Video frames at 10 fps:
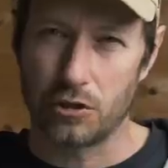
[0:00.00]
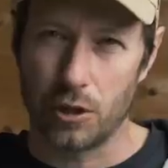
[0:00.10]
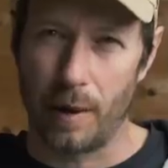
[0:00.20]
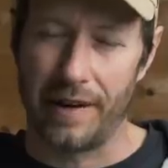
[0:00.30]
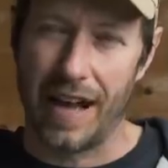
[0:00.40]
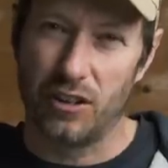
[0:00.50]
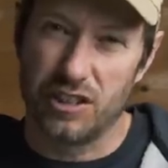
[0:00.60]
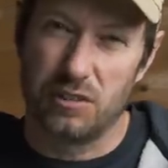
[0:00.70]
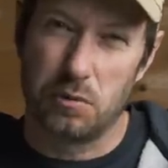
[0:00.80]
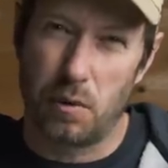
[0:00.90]
want to talk about now
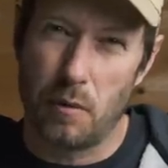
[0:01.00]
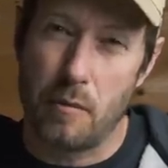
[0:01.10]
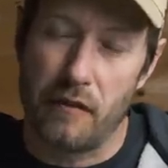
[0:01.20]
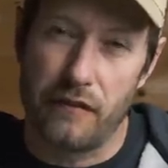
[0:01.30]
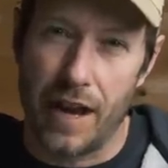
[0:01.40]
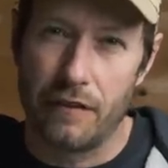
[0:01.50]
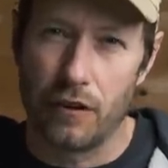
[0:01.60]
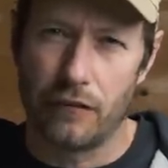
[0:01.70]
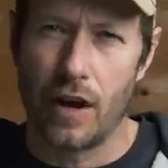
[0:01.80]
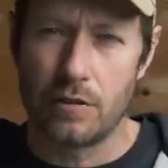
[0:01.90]
because it was probably my
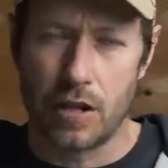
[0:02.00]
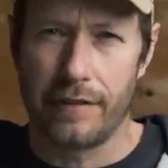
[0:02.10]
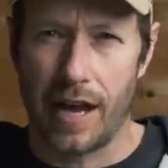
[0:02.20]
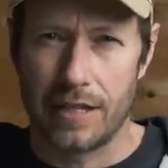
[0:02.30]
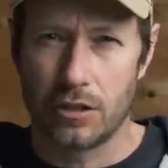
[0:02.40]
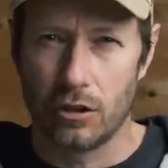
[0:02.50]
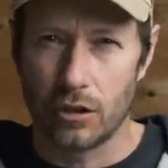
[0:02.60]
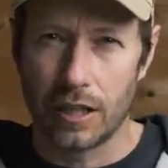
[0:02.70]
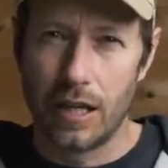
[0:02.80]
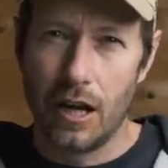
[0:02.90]
favourite photo that I
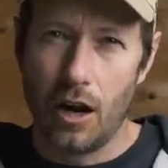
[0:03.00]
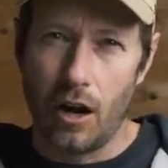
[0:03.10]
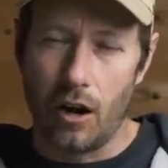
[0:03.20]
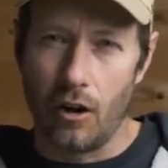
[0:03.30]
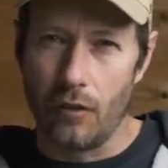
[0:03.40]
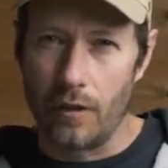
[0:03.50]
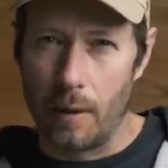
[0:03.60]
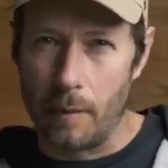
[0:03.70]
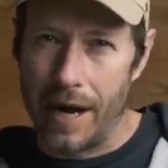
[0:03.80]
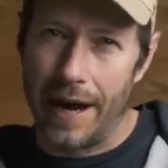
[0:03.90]
took
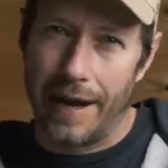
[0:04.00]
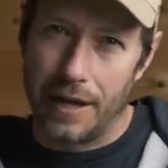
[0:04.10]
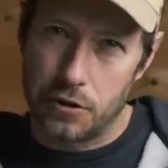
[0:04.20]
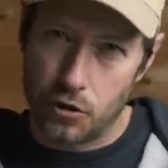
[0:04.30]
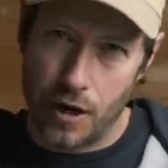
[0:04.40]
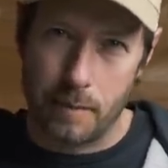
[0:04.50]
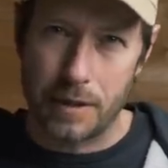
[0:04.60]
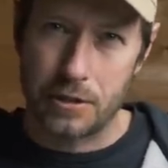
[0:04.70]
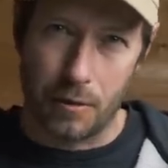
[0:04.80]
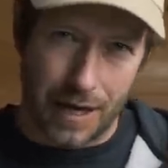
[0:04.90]
on my
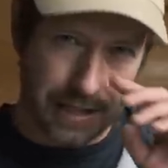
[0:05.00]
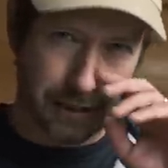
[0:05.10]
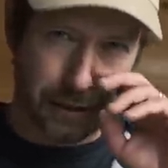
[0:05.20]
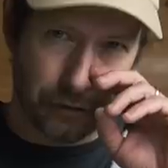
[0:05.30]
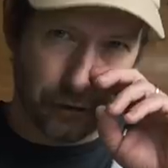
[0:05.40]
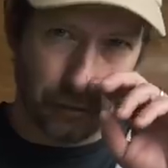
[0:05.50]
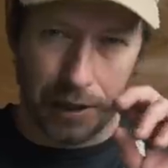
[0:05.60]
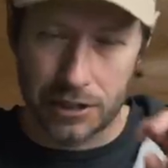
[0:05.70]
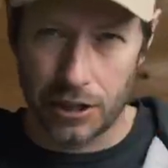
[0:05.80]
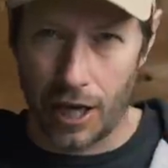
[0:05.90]
trip to Iceland a few
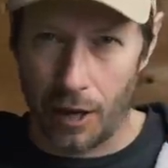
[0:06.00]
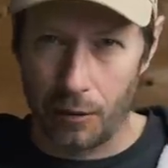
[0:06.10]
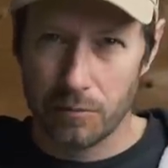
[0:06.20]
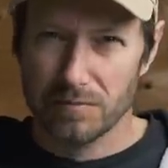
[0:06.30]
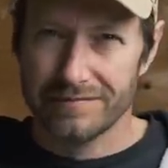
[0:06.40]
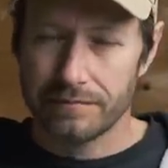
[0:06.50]
weeks ago,